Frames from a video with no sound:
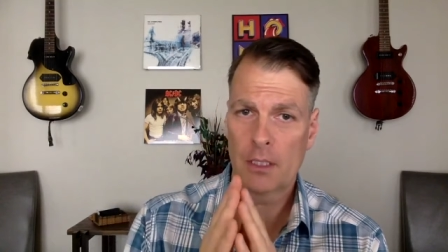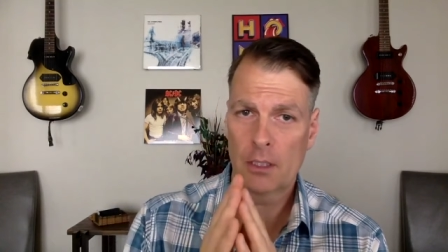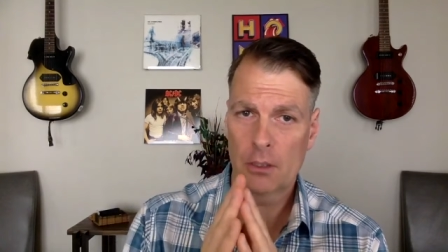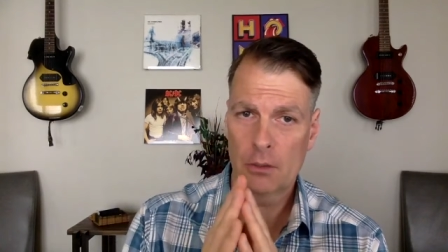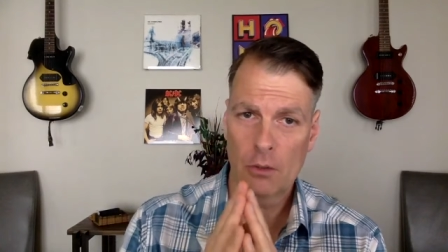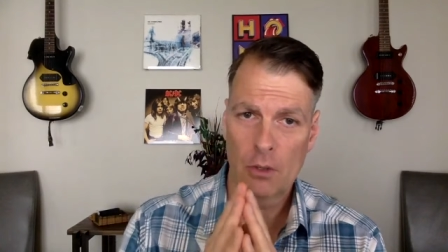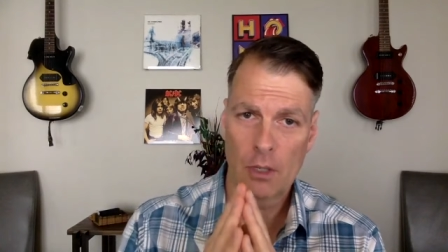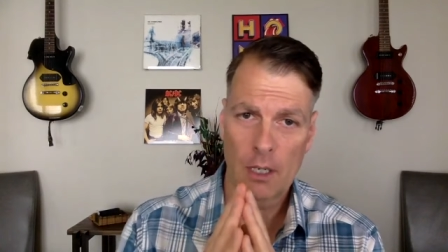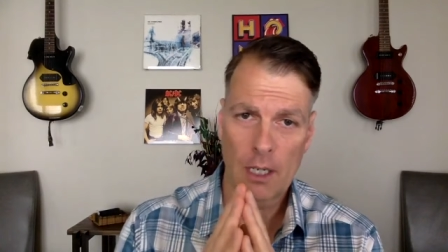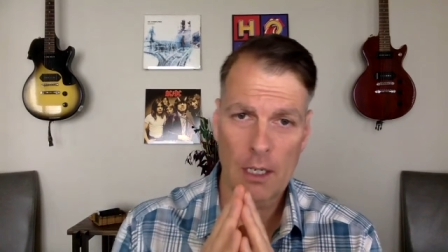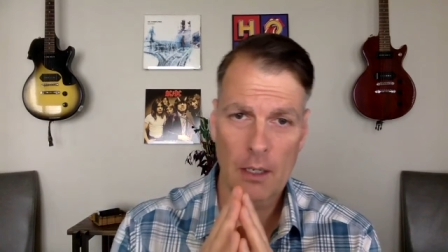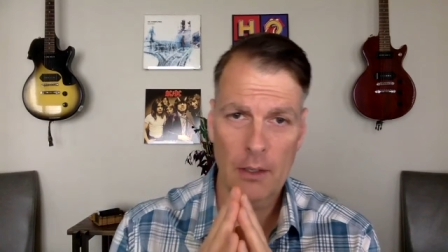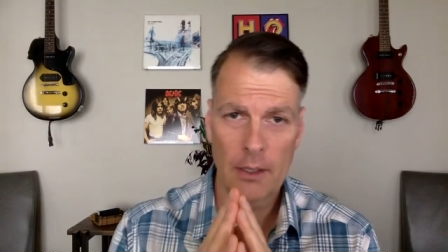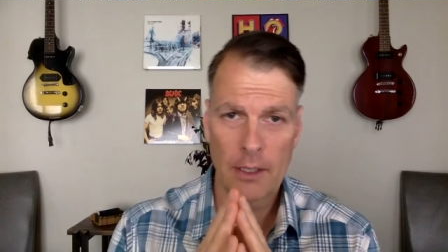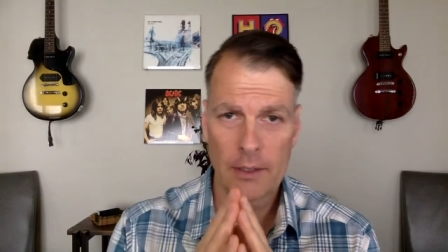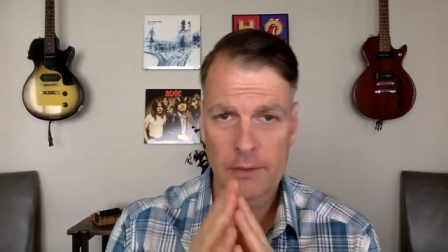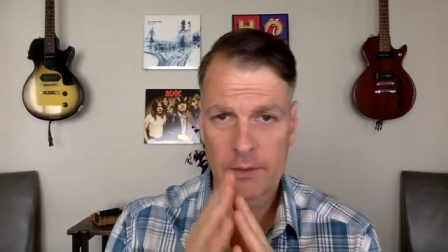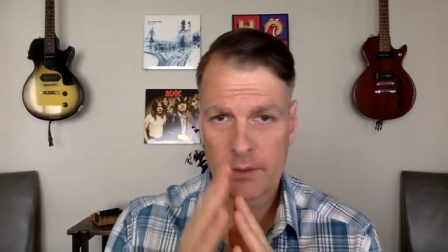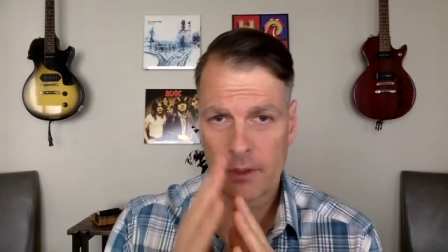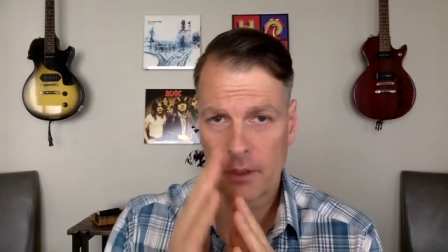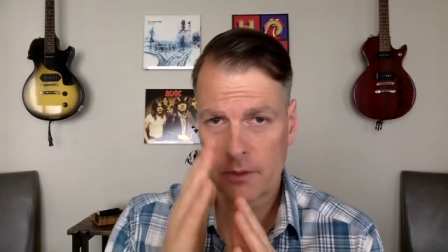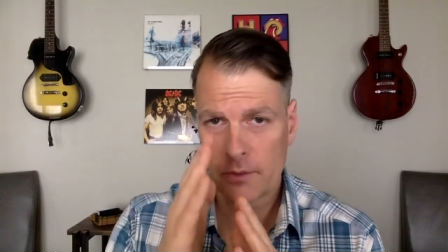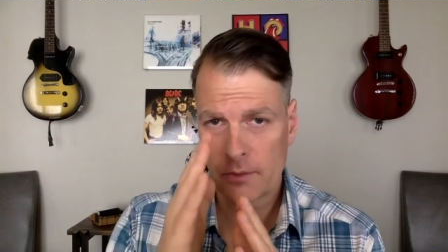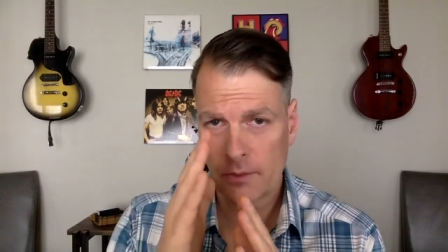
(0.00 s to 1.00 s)
URL that
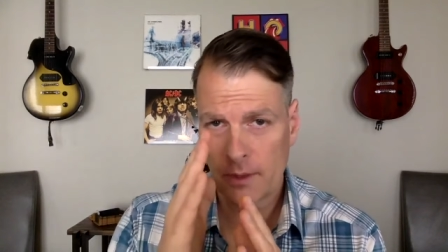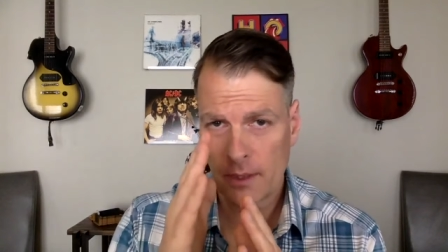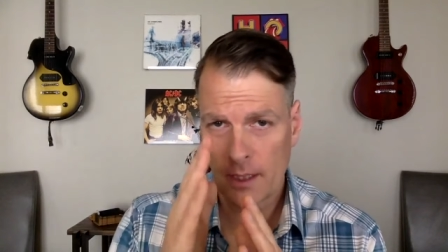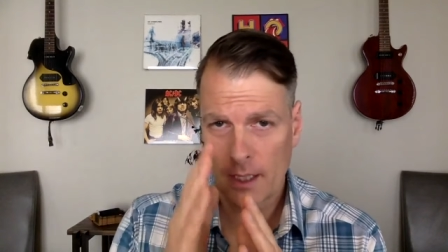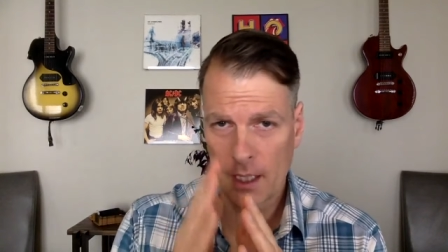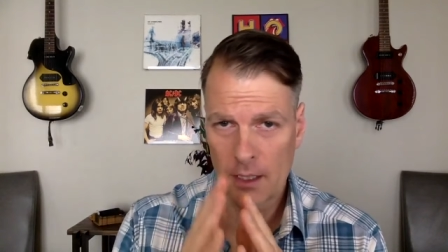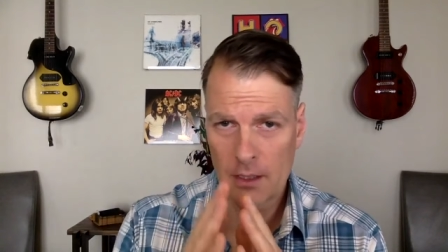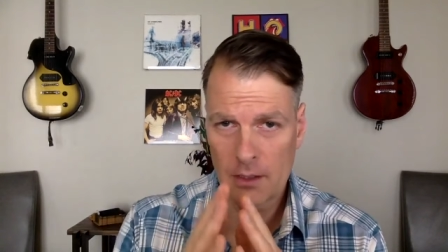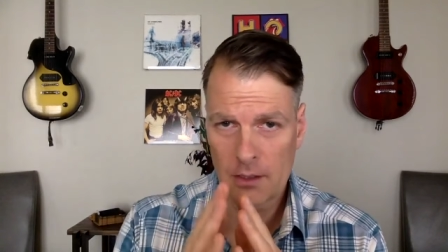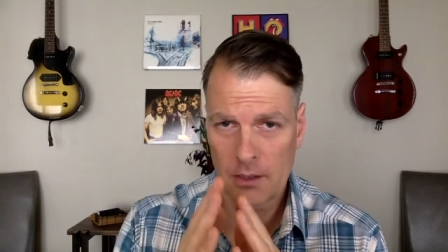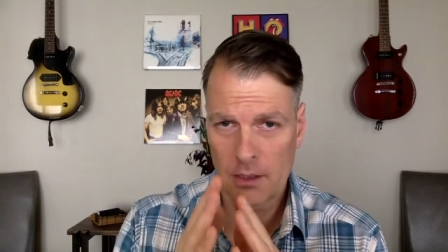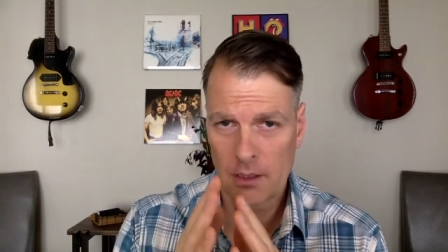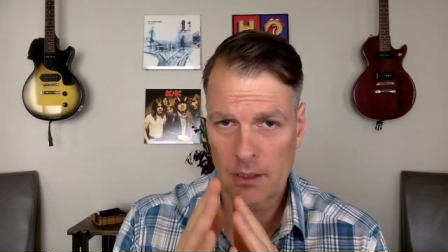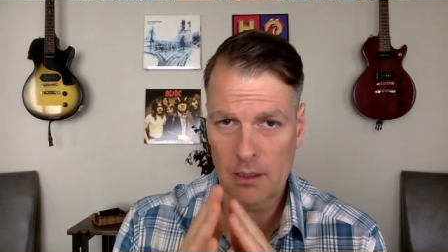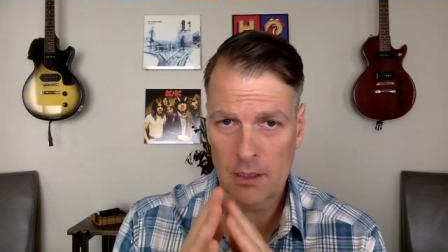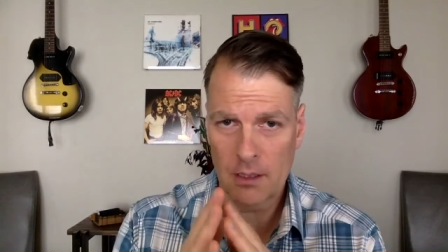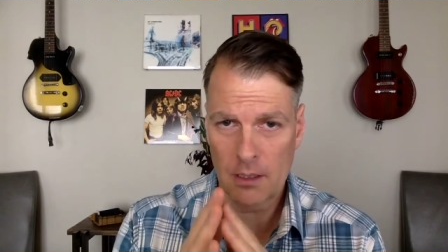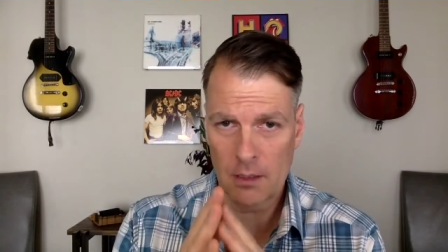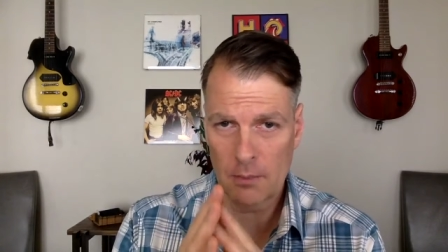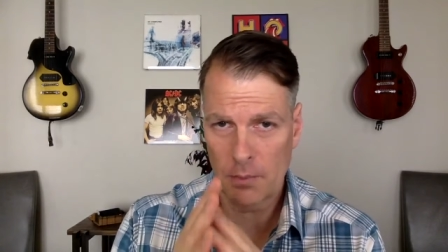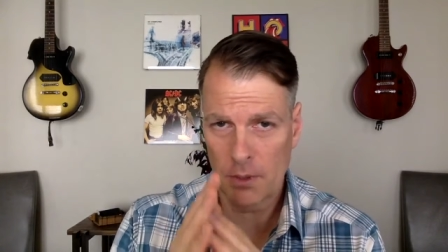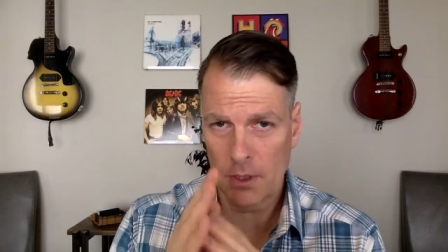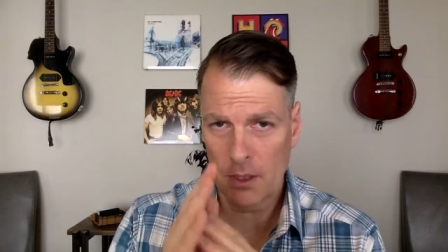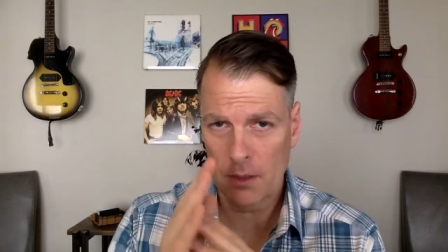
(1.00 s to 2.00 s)
starts with
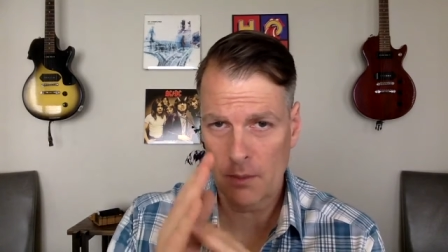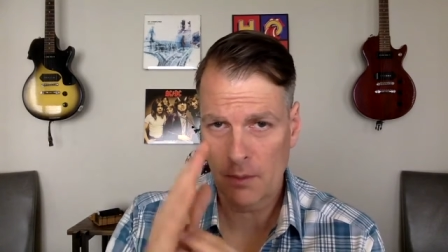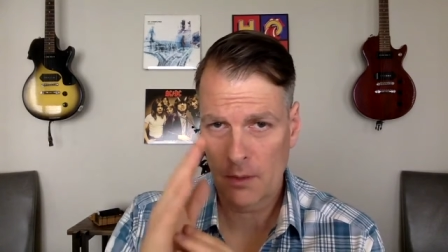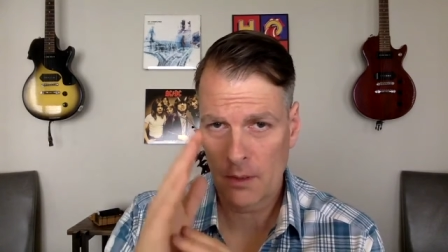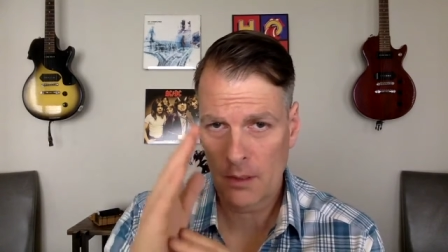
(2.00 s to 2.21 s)
HTTP